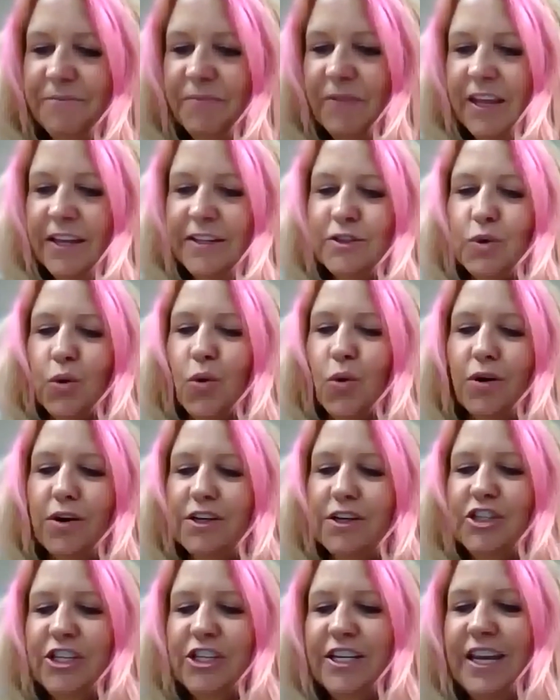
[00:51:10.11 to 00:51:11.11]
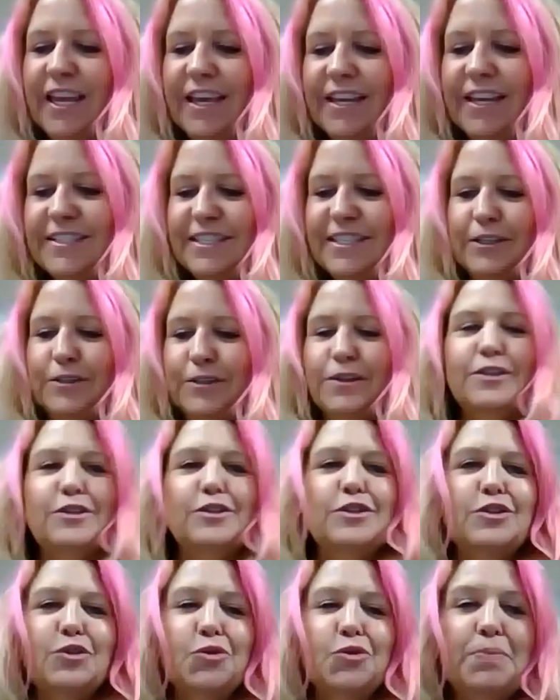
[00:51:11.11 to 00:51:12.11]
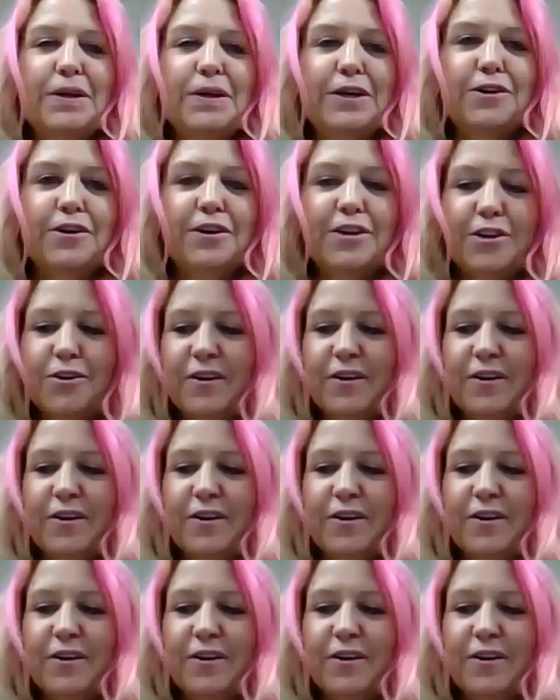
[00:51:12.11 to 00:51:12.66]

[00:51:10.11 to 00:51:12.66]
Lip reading: Its origin, anterior superior